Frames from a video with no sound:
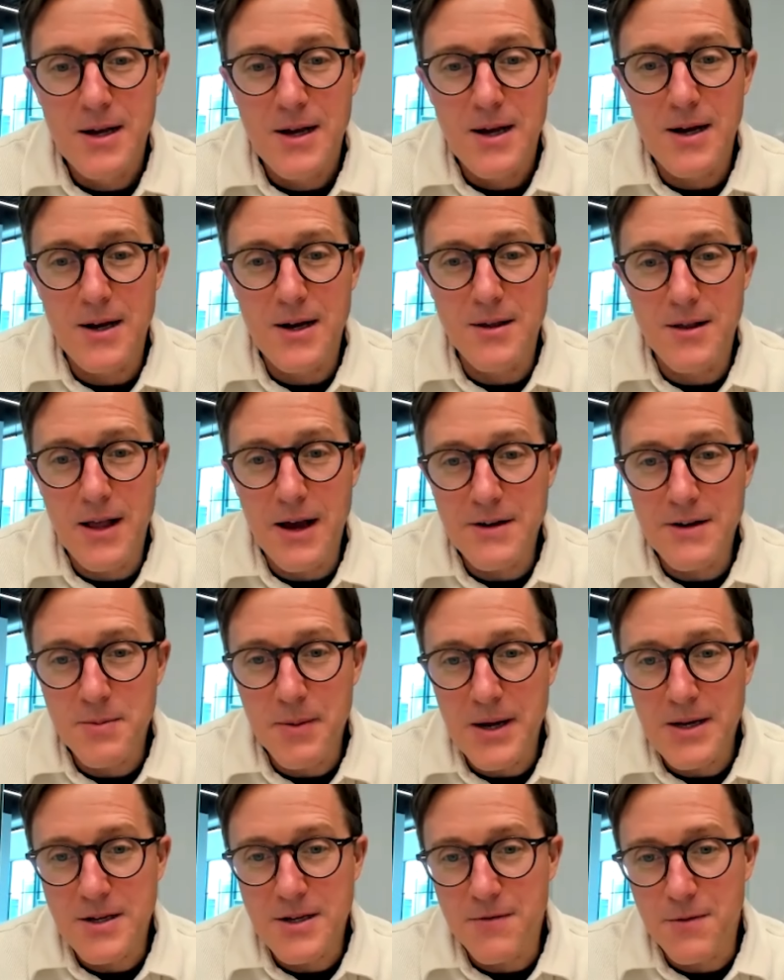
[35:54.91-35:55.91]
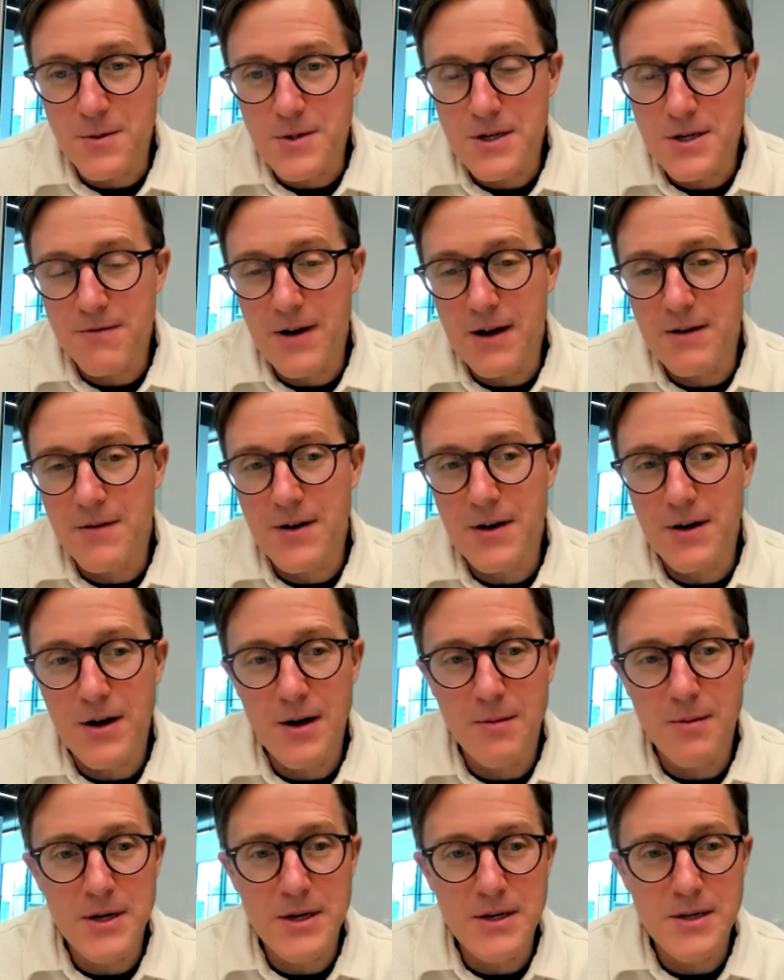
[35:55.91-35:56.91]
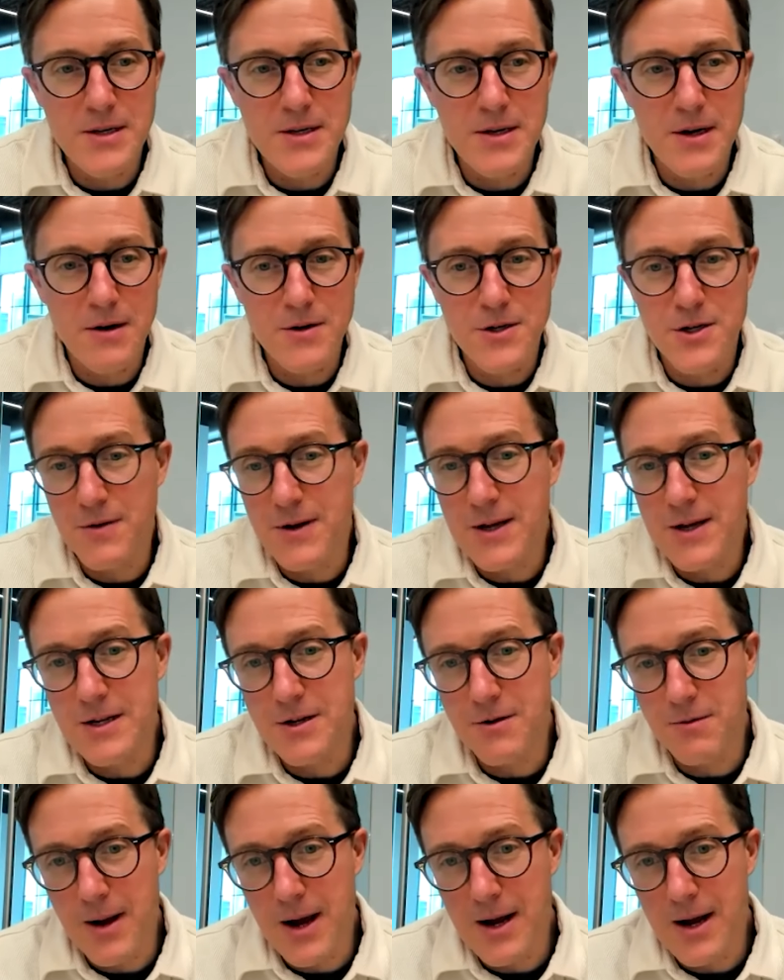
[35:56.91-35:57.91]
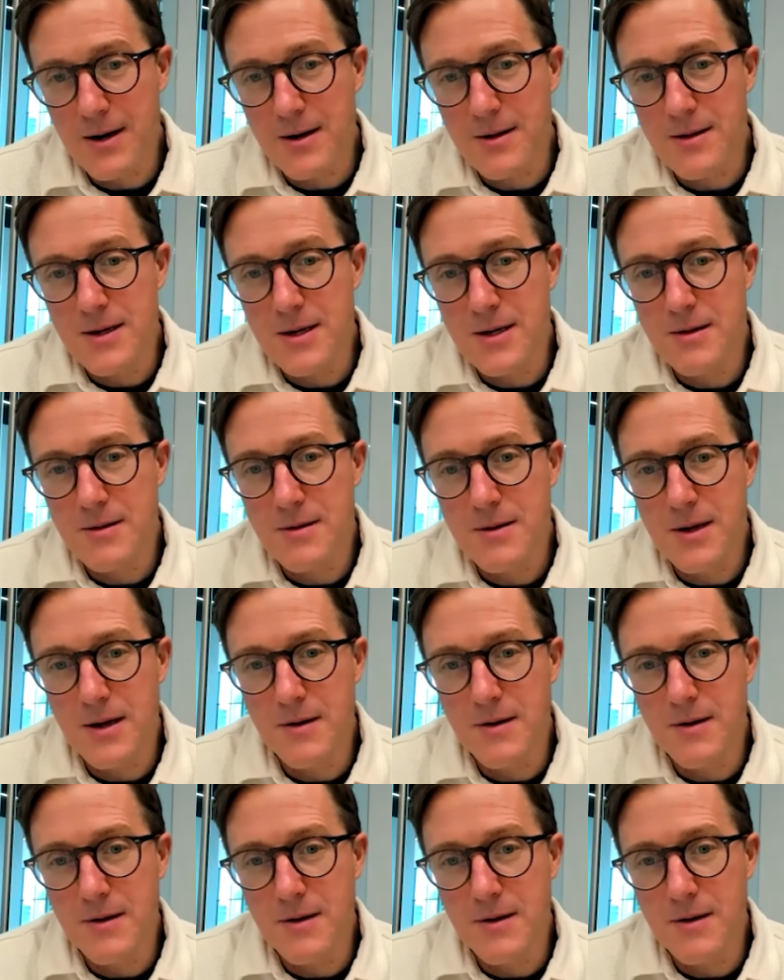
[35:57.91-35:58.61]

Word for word: Uh, the lifespans of Fortune five hundred companies are shrinking dramatically.